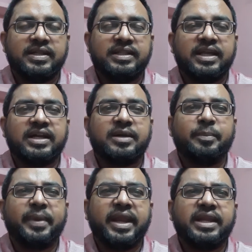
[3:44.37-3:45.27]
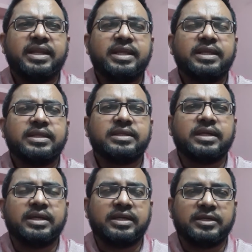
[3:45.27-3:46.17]
There are many
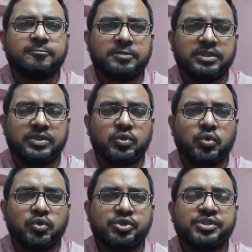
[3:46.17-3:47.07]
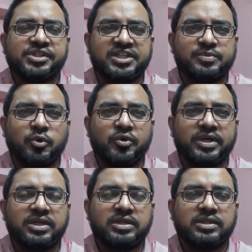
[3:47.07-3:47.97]
Glute
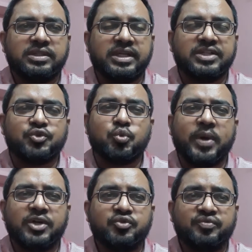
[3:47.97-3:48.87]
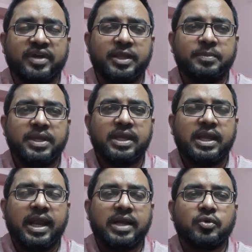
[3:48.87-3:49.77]
transporter, that is 1 to 5,
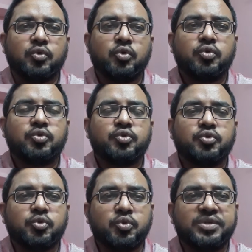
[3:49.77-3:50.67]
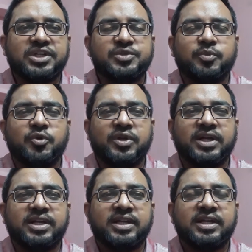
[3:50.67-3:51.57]
and Glute
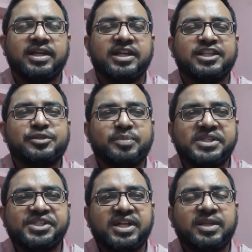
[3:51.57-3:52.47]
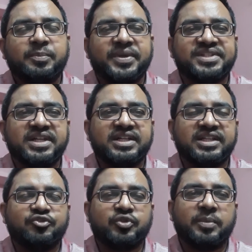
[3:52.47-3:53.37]
transporter especially present
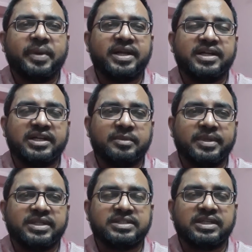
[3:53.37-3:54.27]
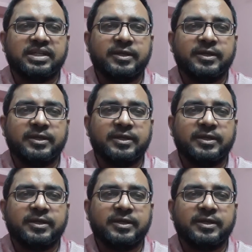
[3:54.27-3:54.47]
into the pancreatic beta cell.